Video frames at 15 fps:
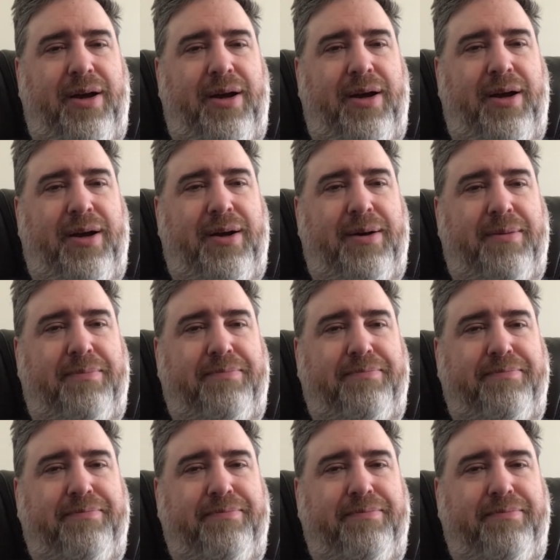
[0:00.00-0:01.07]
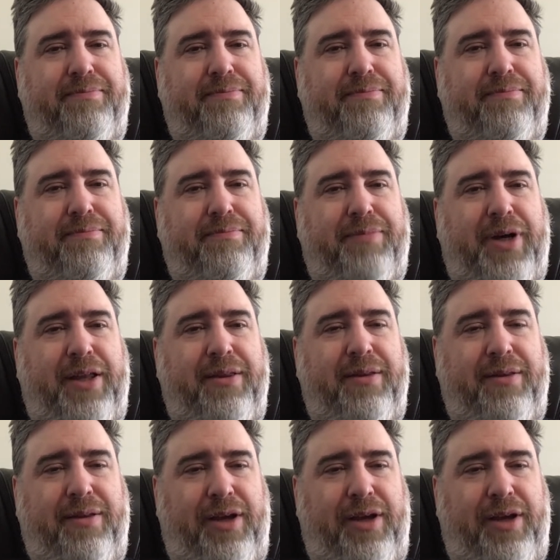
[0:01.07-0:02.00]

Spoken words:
Um, but